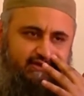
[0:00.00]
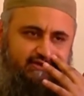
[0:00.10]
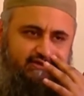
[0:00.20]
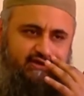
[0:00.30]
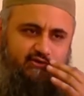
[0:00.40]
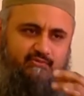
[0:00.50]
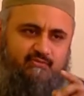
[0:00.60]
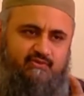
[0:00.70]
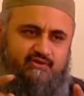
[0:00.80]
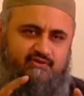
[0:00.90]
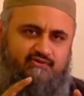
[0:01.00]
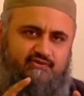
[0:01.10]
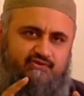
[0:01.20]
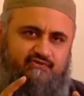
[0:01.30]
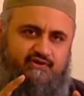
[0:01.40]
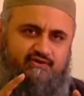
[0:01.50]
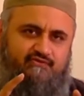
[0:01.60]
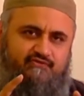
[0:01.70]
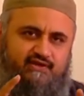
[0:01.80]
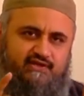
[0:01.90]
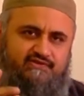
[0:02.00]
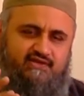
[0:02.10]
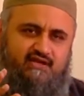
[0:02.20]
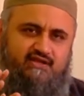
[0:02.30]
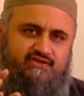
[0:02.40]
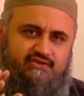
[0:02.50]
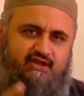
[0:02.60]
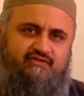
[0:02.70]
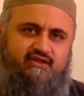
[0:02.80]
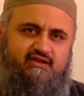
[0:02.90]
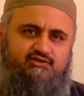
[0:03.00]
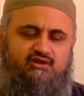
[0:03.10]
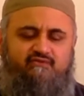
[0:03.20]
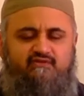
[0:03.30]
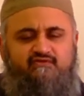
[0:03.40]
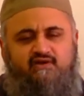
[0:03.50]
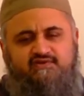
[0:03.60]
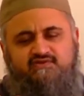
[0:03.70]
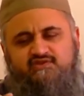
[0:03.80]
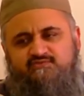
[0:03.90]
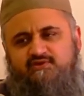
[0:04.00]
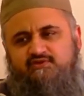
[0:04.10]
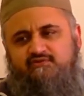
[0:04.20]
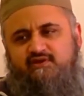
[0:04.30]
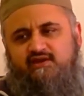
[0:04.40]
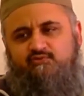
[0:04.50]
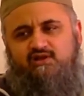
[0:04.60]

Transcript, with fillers: Now remember, you, you've heard the phrase, nothing can travel faster than the speed of light.